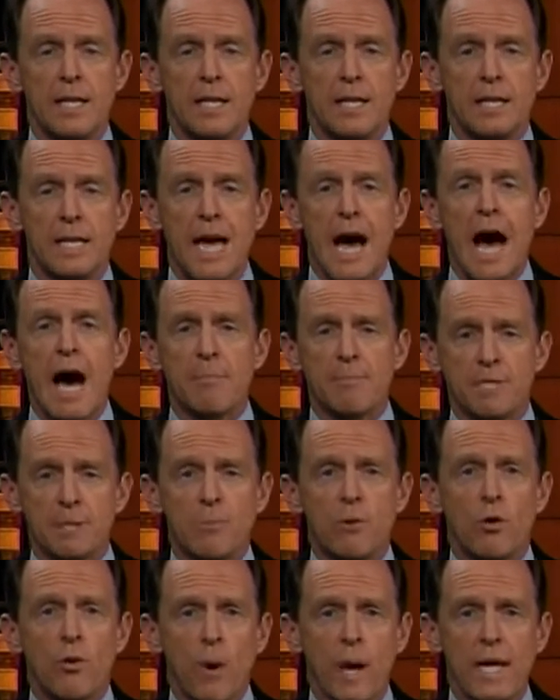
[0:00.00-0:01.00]
The
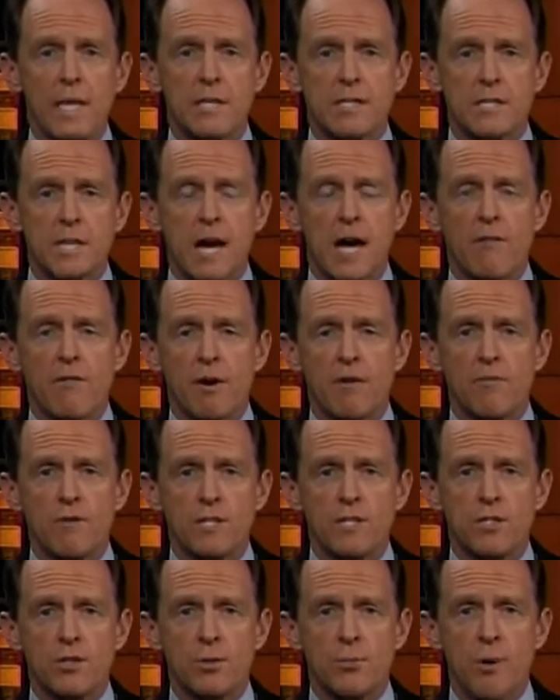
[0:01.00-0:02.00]
optimal way to solve our
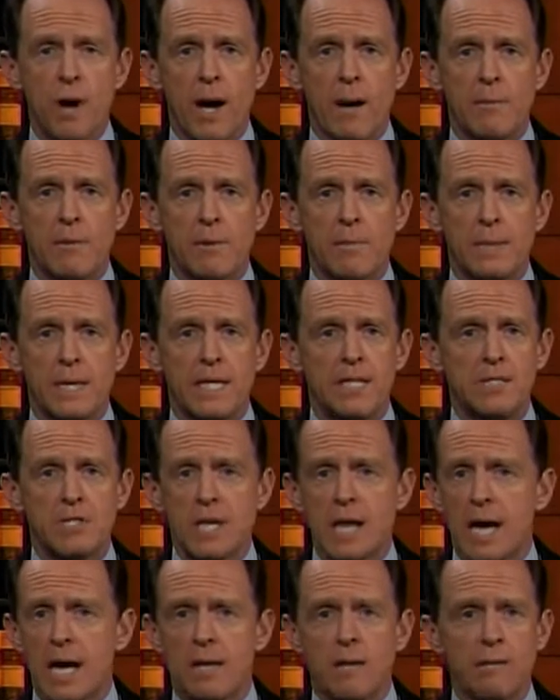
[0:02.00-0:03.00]
fiscal problem is
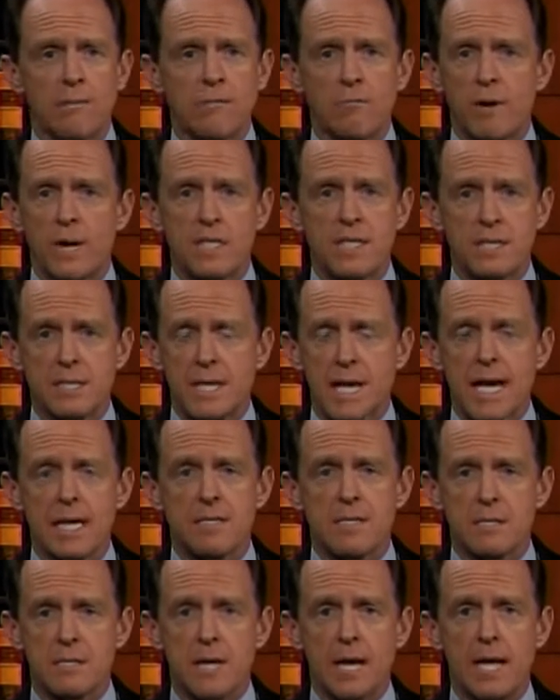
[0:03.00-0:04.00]
not raising
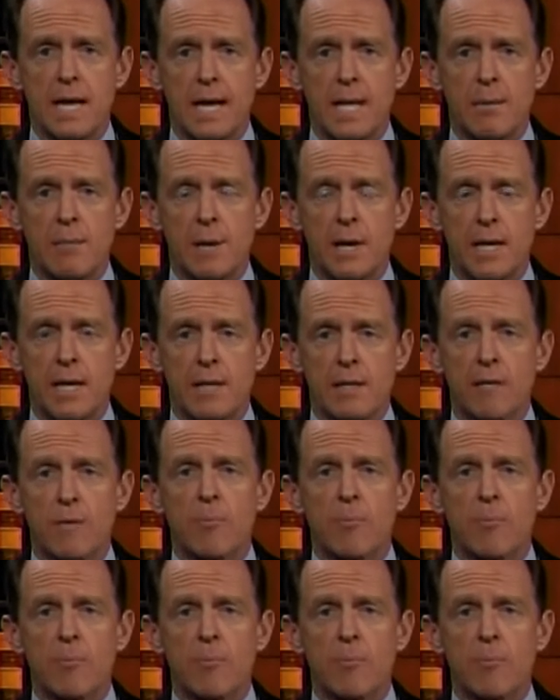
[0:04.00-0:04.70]
taxes on anybody.